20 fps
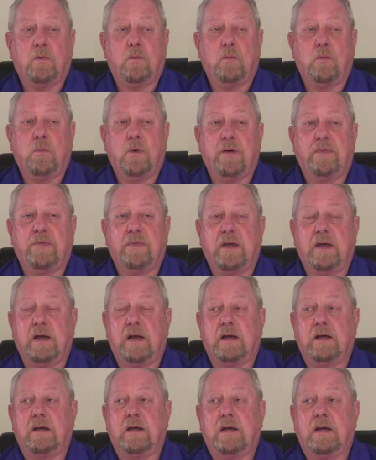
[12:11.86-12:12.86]
when
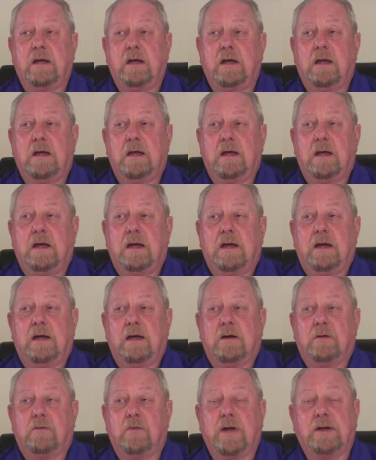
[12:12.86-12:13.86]
the
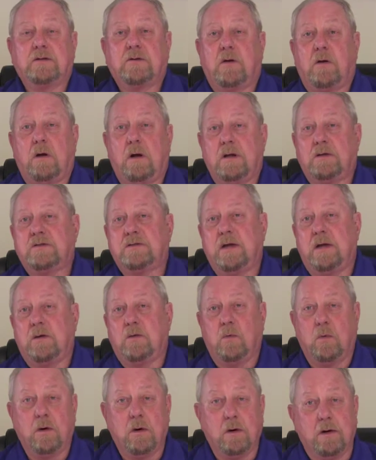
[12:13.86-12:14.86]
Red Cross
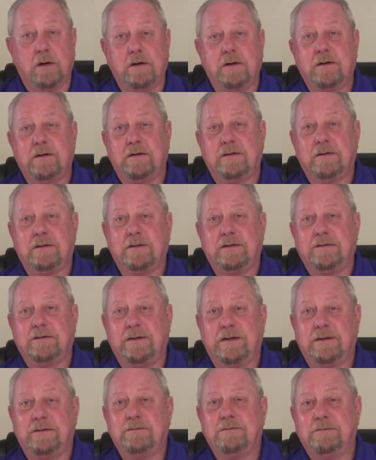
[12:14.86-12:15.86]
sent word
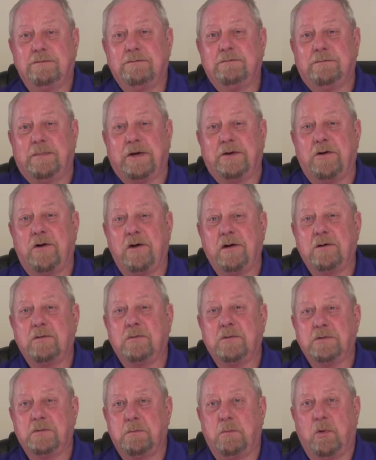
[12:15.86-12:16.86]
that my daughter
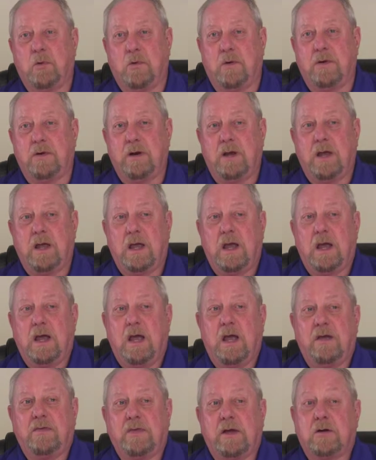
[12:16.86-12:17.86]
was born,
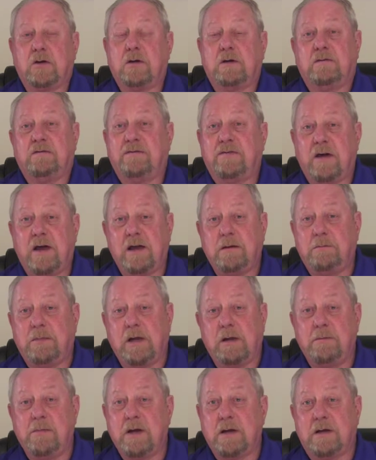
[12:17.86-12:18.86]
they couldn't find
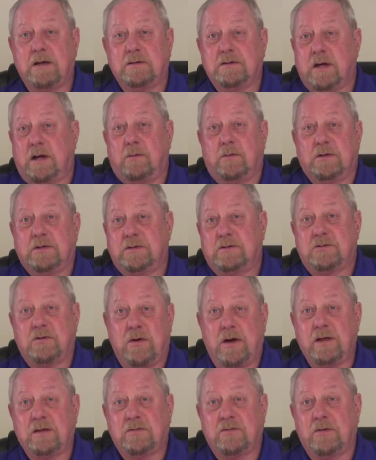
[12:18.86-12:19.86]
me because I was
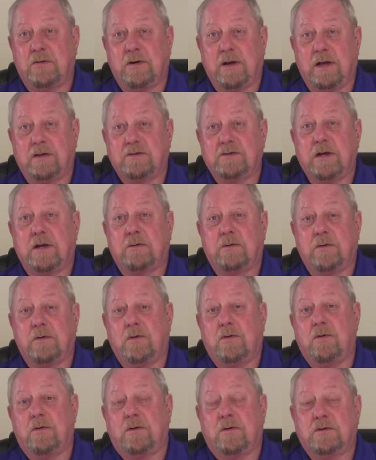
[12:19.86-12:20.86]
transferred on secret
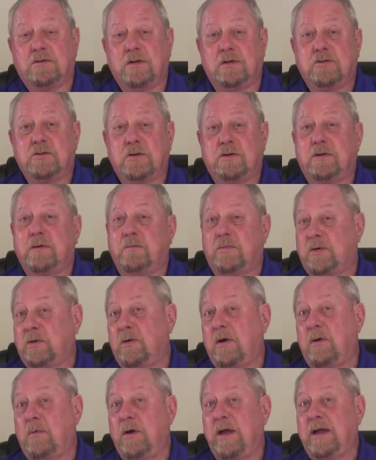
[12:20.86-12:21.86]
orders. It took them
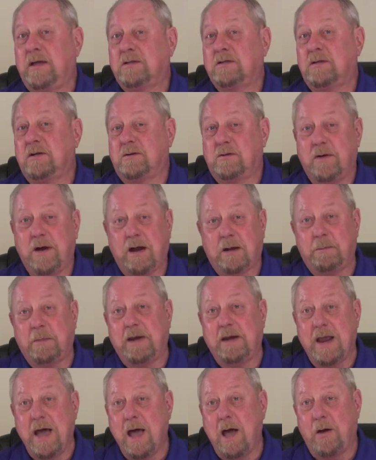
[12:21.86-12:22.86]
3 weeks to track
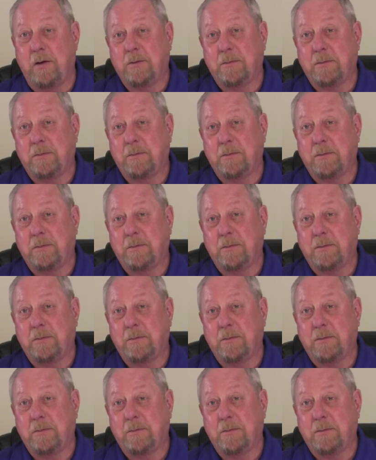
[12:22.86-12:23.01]
me down.